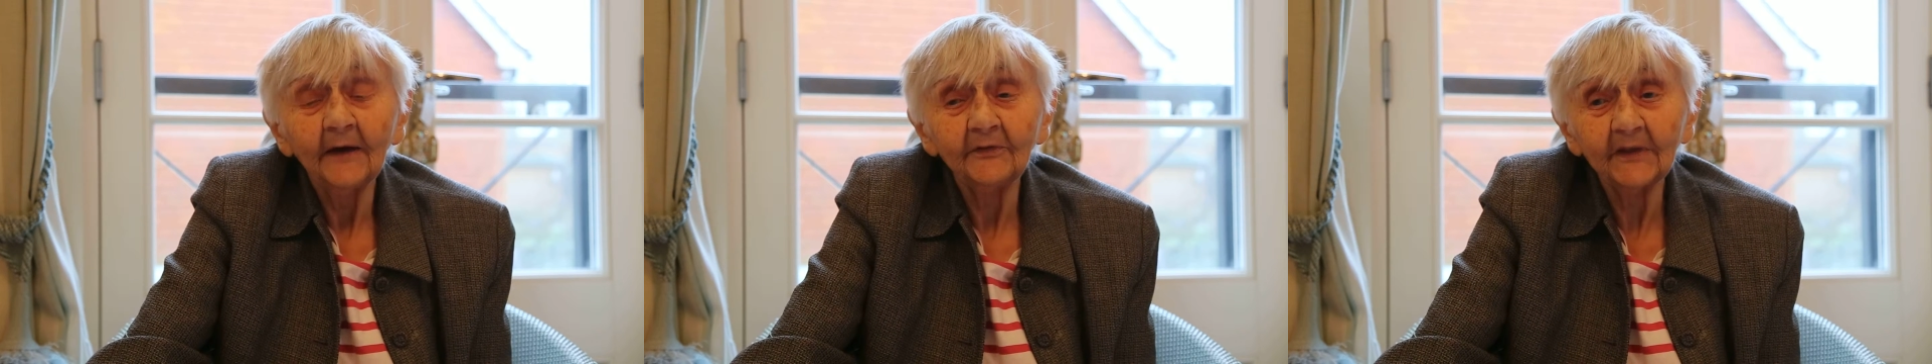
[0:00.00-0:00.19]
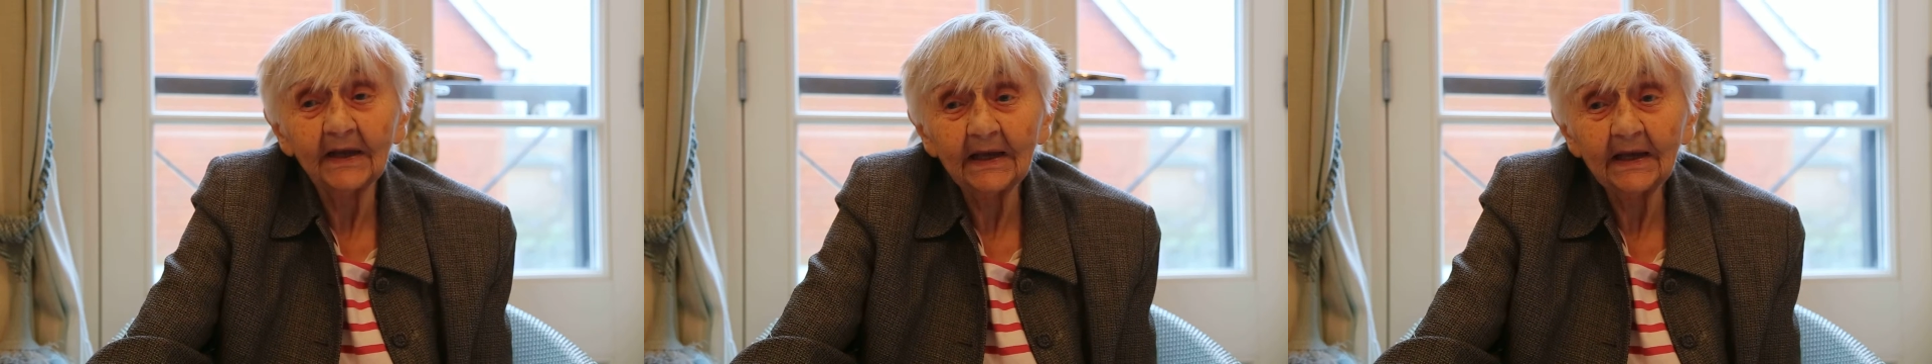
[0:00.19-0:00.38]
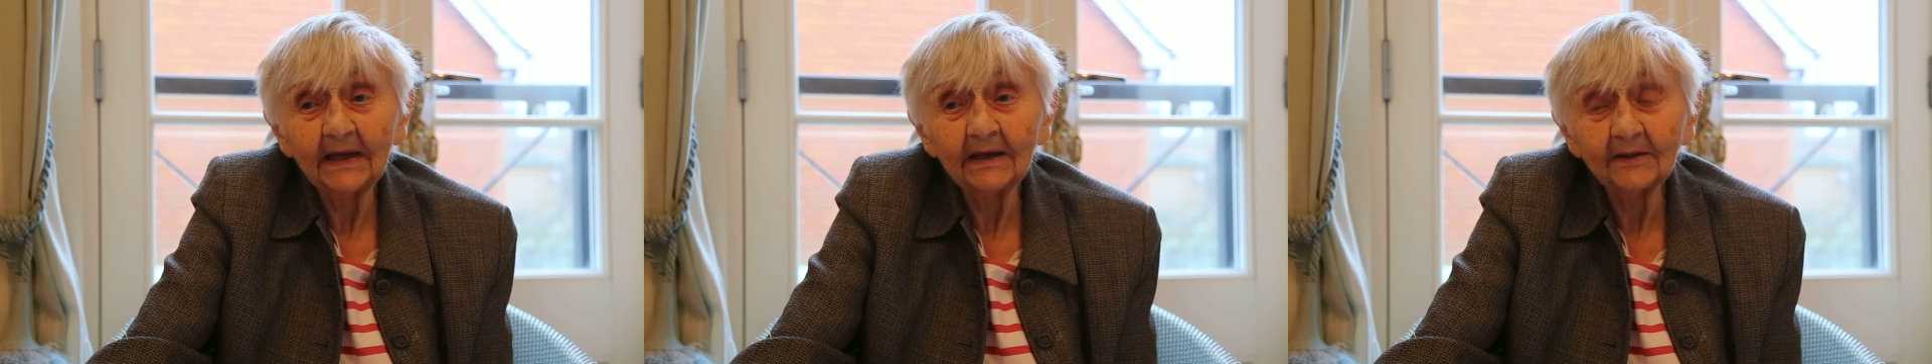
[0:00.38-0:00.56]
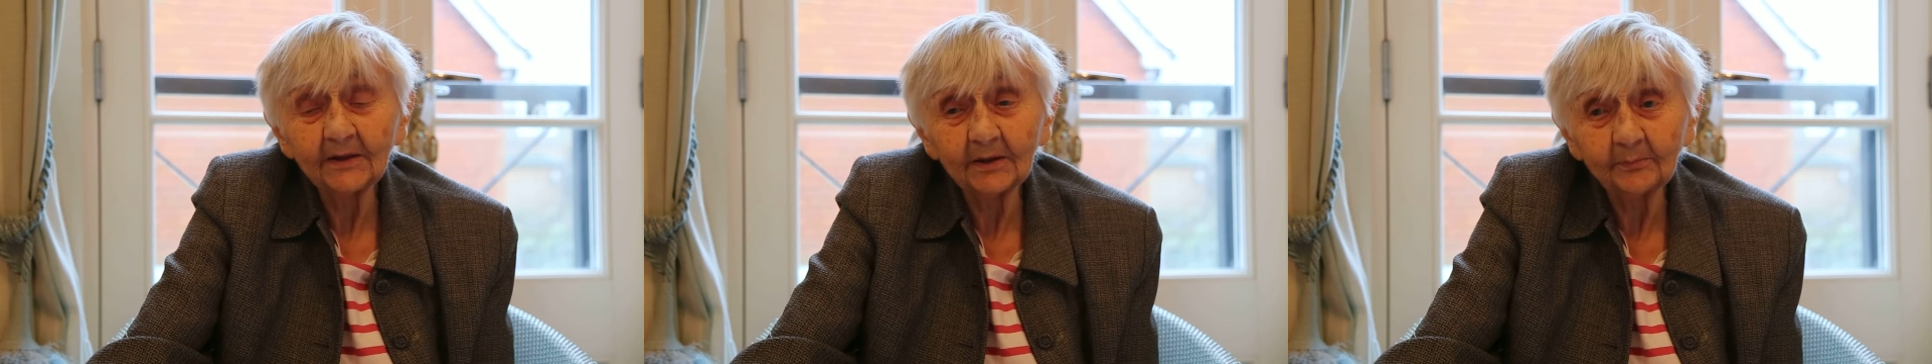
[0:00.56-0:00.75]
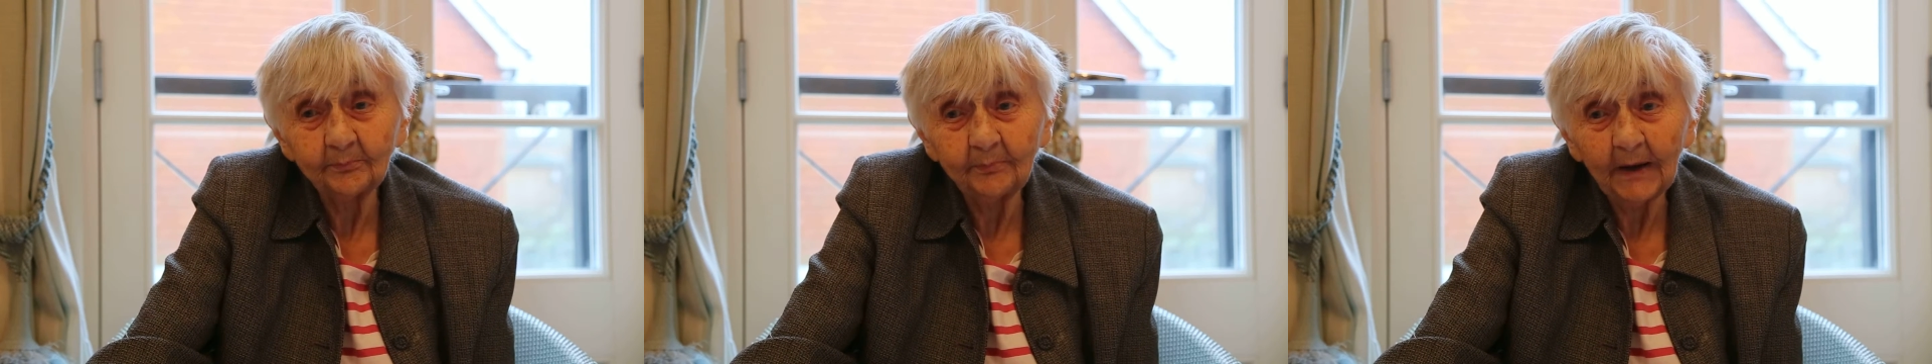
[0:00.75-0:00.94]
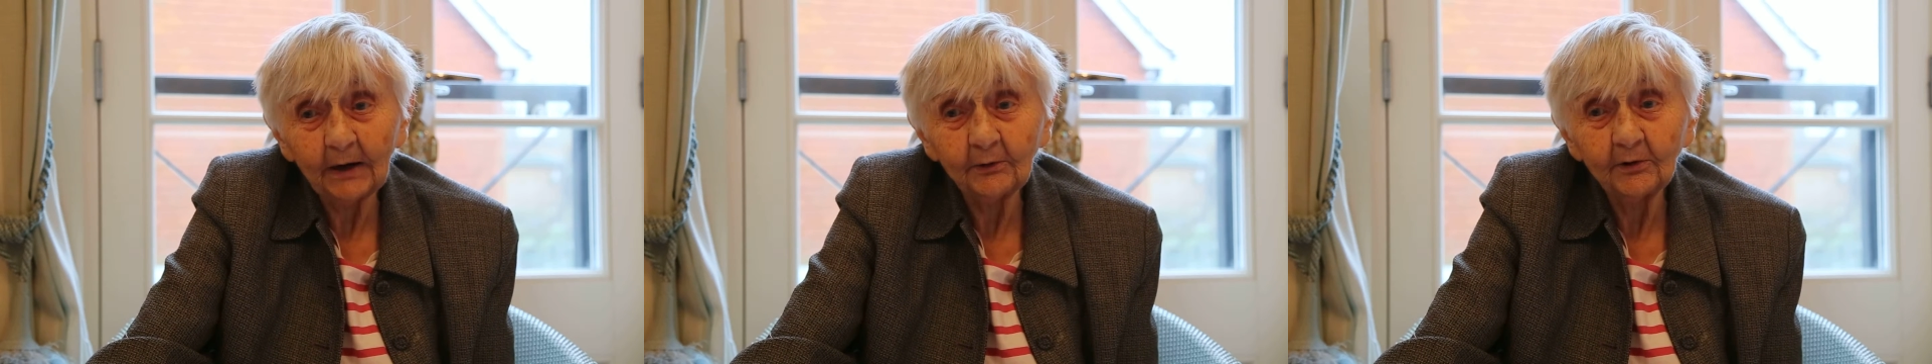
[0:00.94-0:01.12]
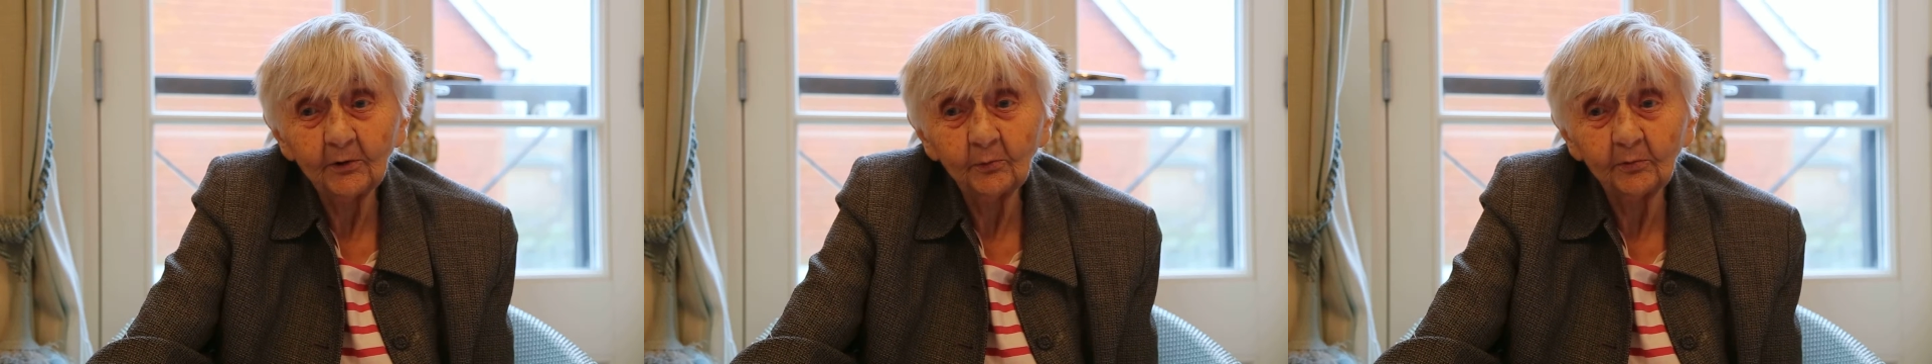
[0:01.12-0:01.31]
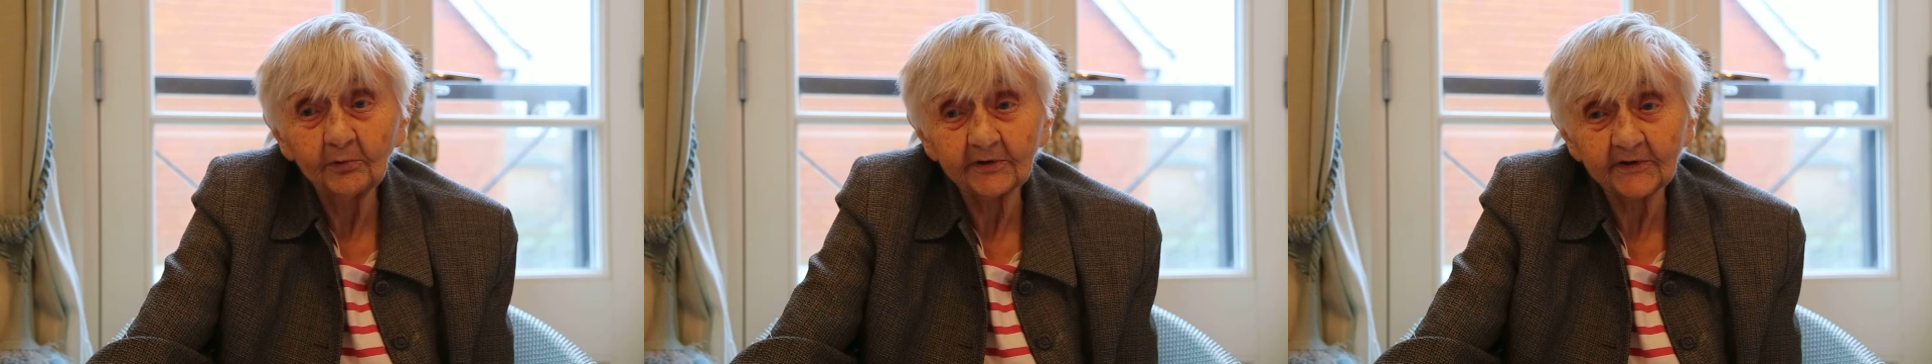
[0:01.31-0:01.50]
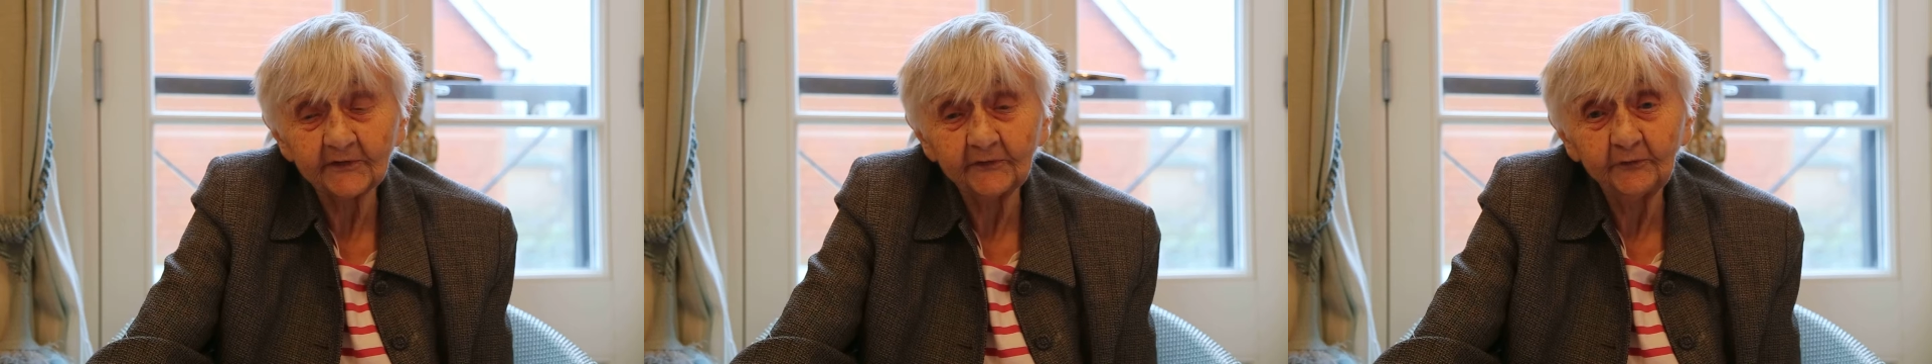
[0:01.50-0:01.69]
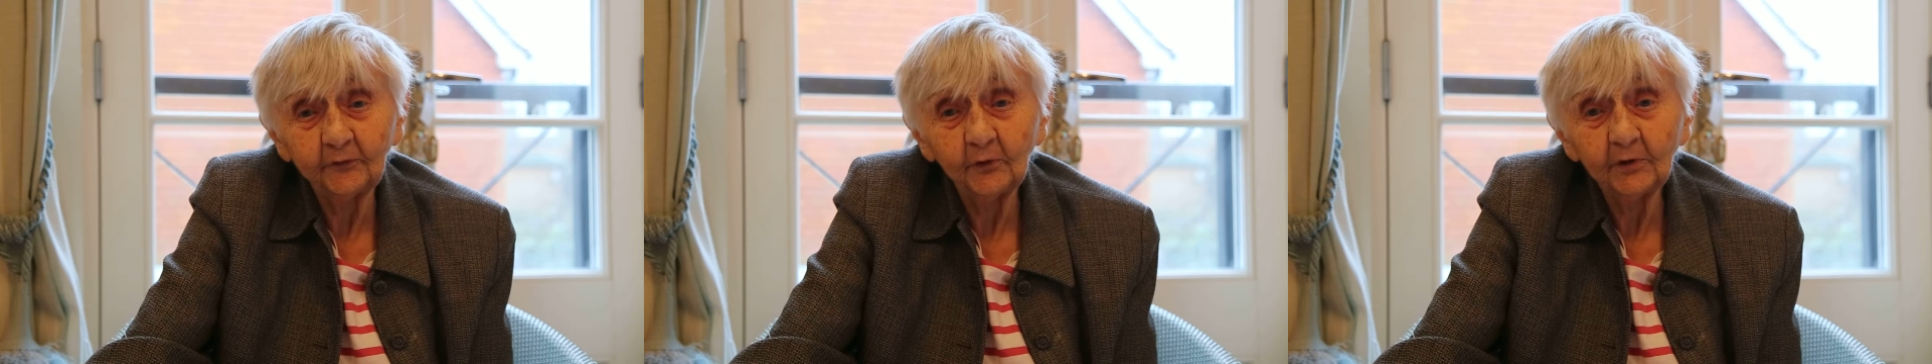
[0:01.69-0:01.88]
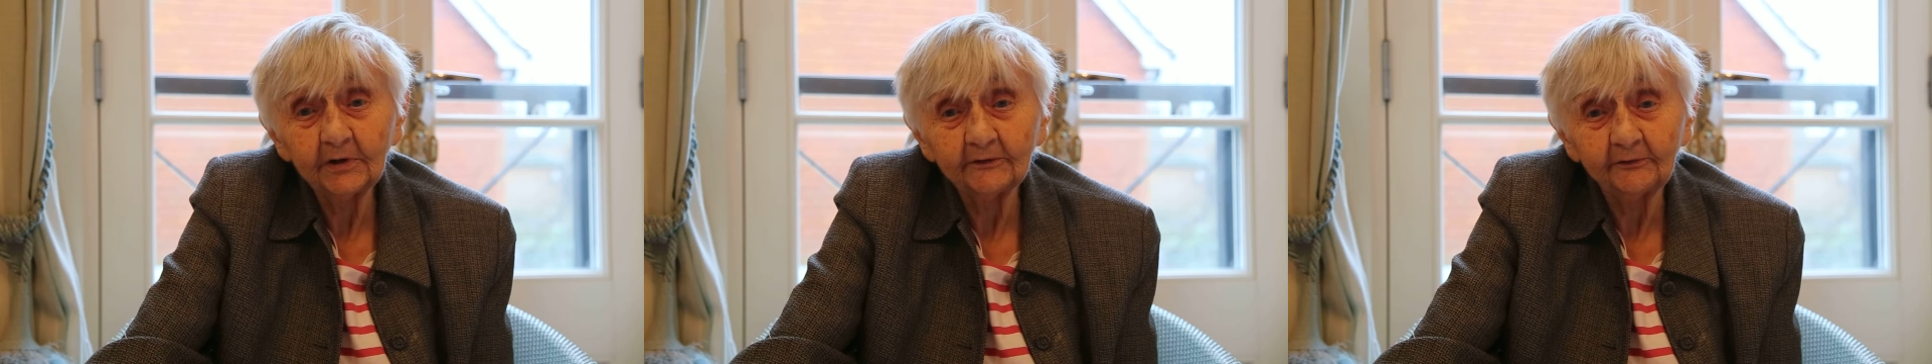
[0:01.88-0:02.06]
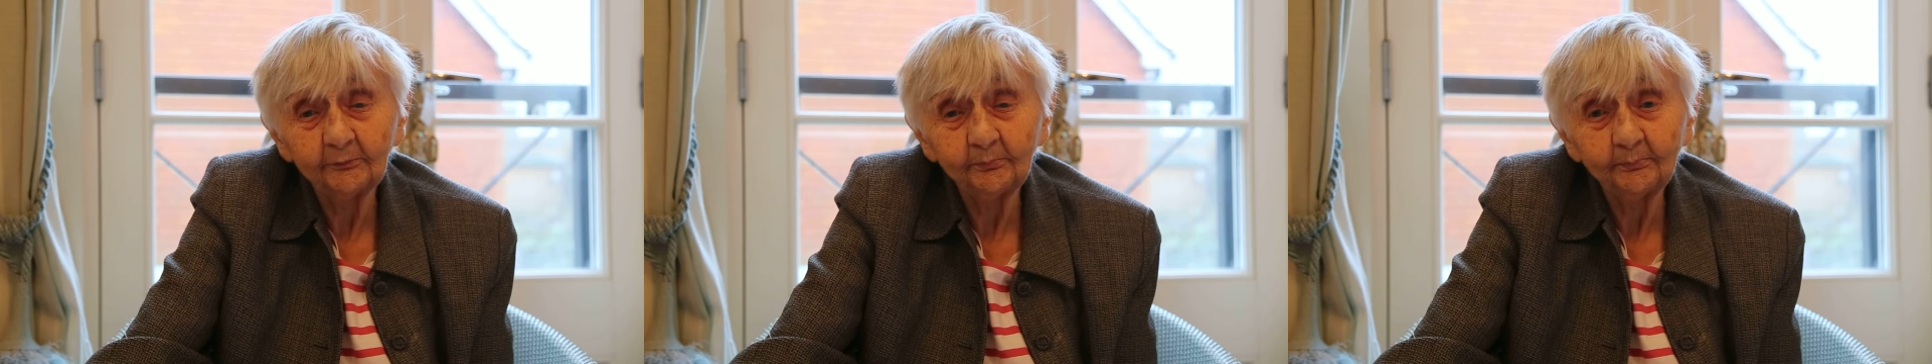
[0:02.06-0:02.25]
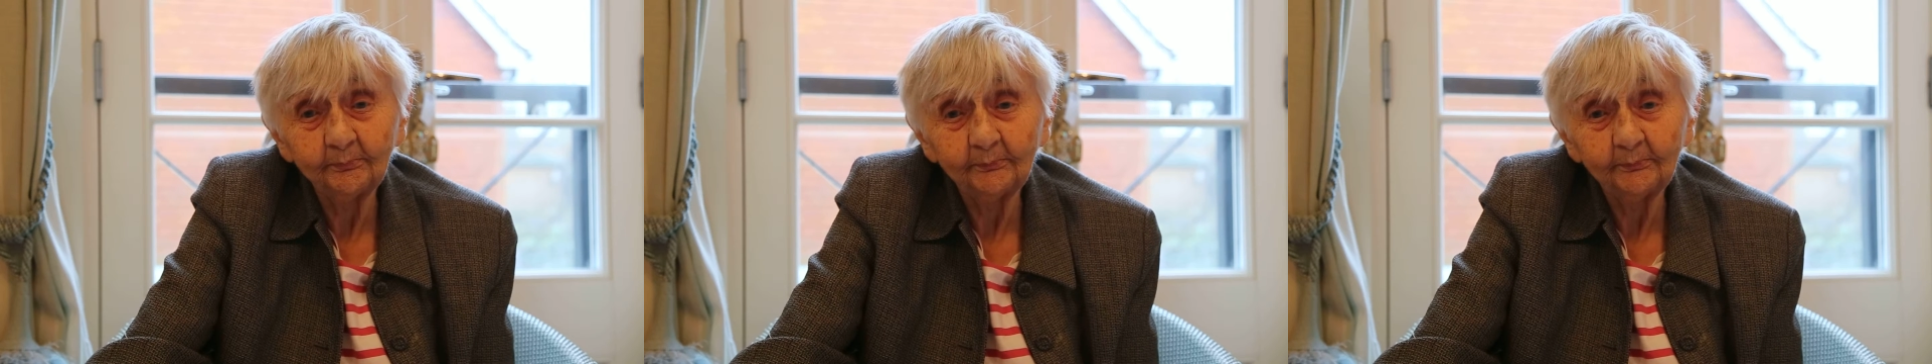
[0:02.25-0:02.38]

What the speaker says: that the borough was full of